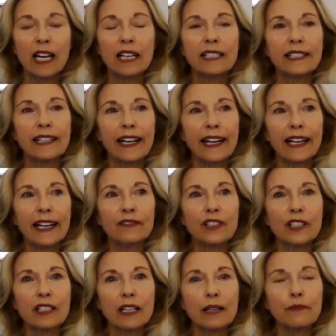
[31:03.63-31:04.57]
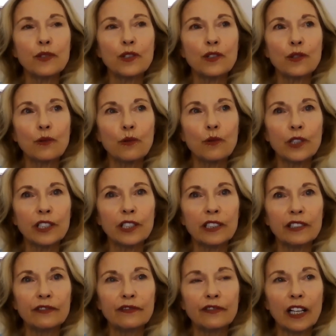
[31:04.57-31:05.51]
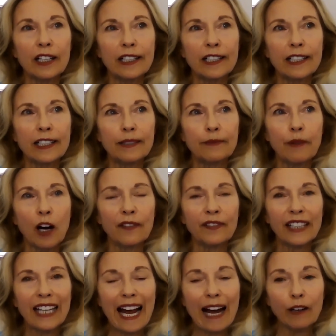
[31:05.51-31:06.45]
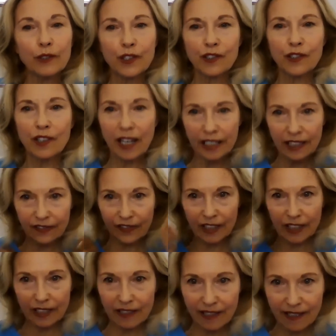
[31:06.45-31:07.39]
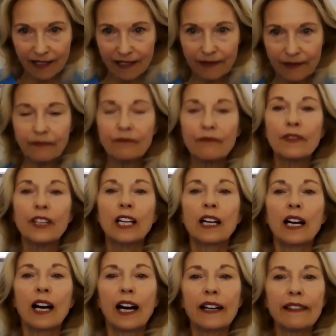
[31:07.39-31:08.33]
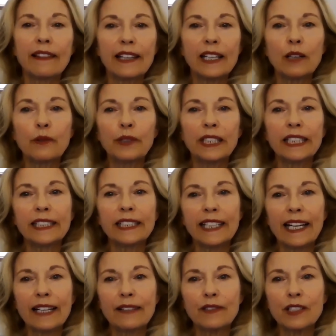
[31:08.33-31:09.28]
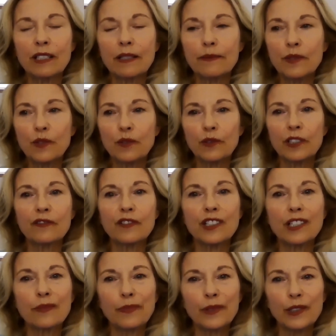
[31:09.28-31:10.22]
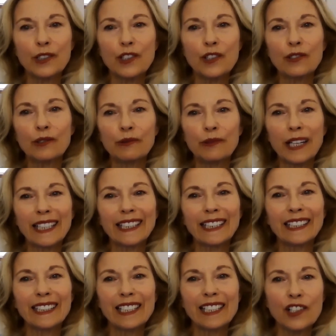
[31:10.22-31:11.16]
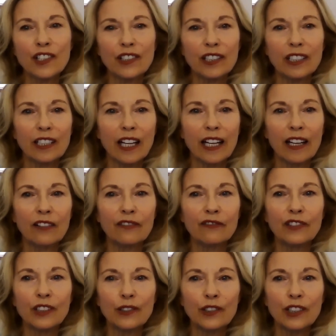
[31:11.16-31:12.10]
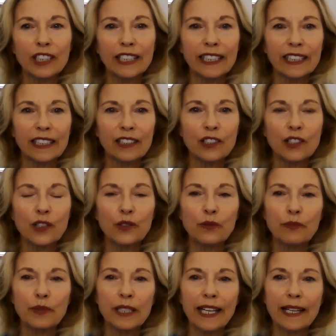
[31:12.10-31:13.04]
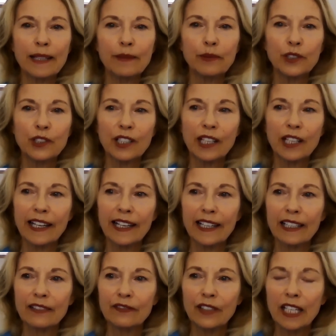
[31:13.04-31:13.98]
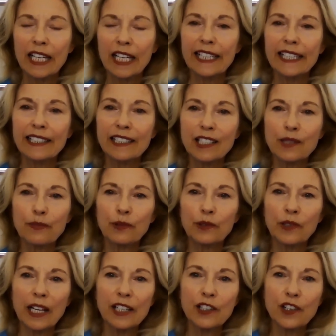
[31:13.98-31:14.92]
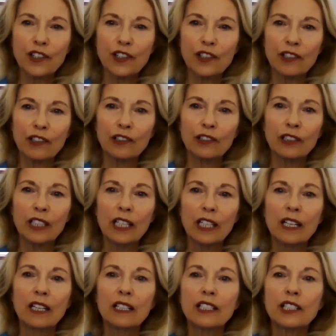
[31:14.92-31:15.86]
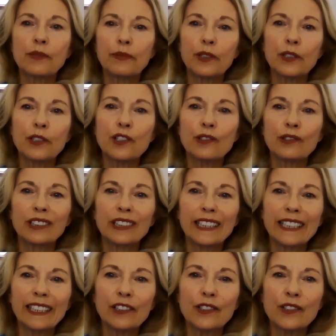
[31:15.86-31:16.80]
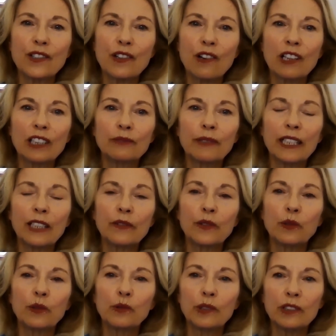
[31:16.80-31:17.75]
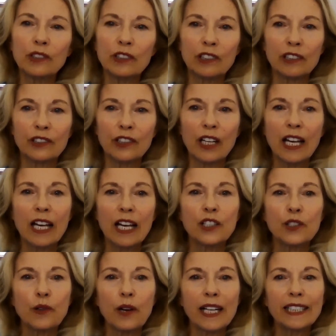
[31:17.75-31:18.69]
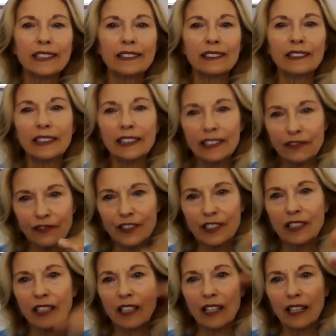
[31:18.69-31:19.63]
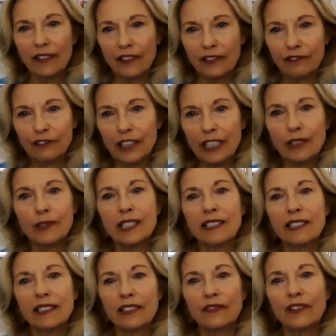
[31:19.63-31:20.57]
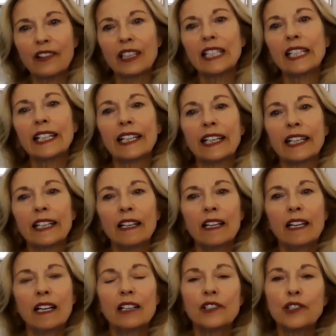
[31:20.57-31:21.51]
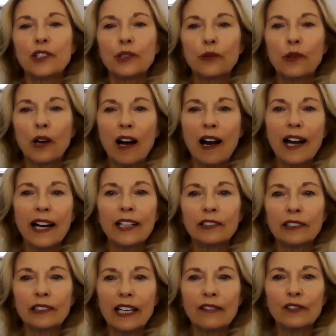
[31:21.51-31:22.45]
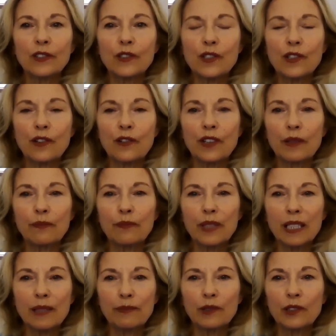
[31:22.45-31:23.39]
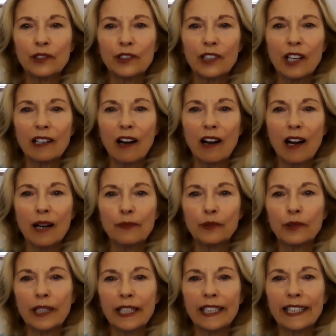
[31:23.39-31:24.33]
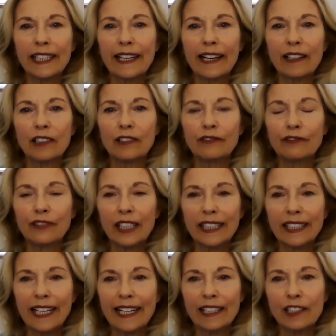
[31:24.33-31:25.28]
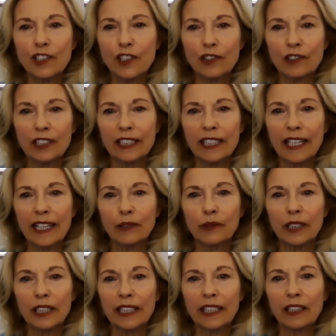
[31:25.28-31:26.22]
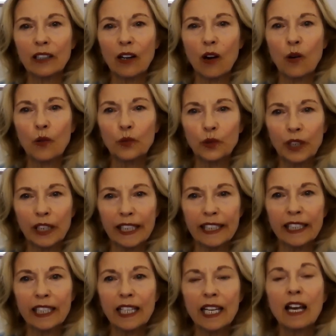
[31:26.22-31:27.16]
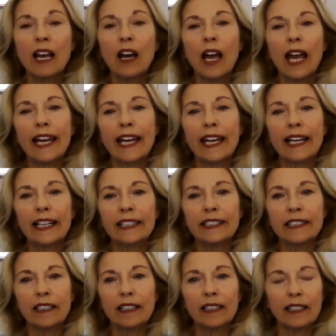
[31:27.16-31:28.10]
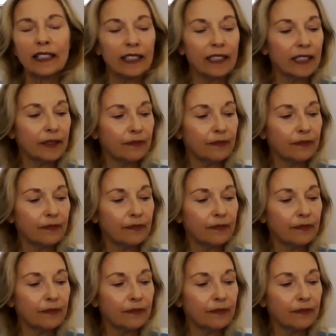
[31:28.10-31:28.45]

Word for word: to have some sort of, uh, on the outside of us, I think we need to have some sort of spiritual recognition of unity to be able to have inspirational spiritual leaders all around the world trying to lift the frequency of thinking to a higher level so that people are not operating out of financial inequity only and uh,